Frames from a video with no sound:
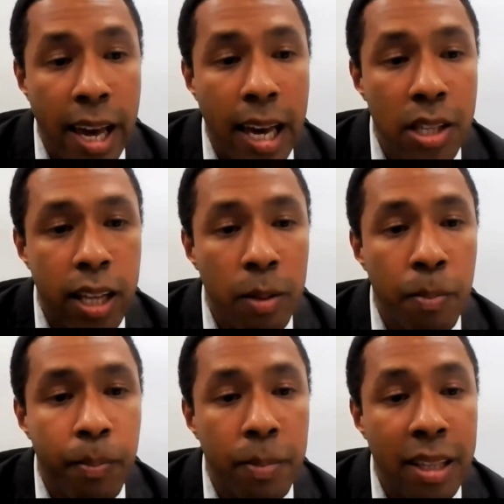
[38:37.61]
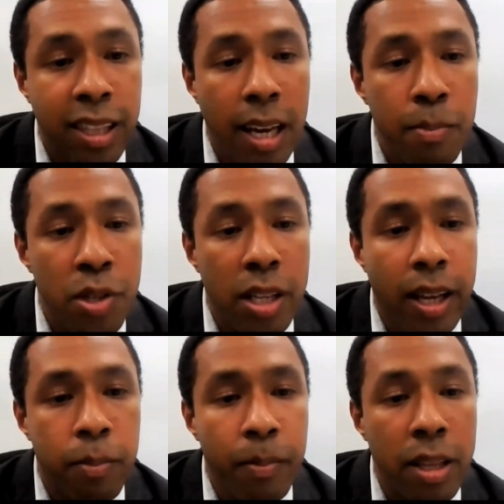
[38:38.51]
and at times it
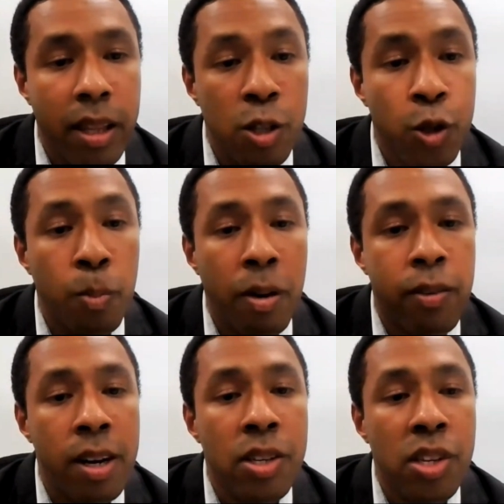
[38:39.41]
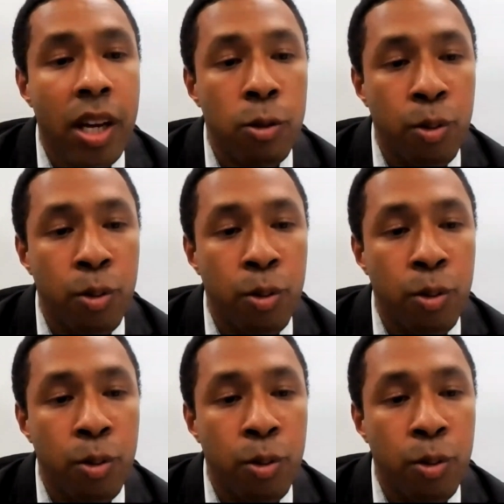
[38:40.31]
can be the supervisor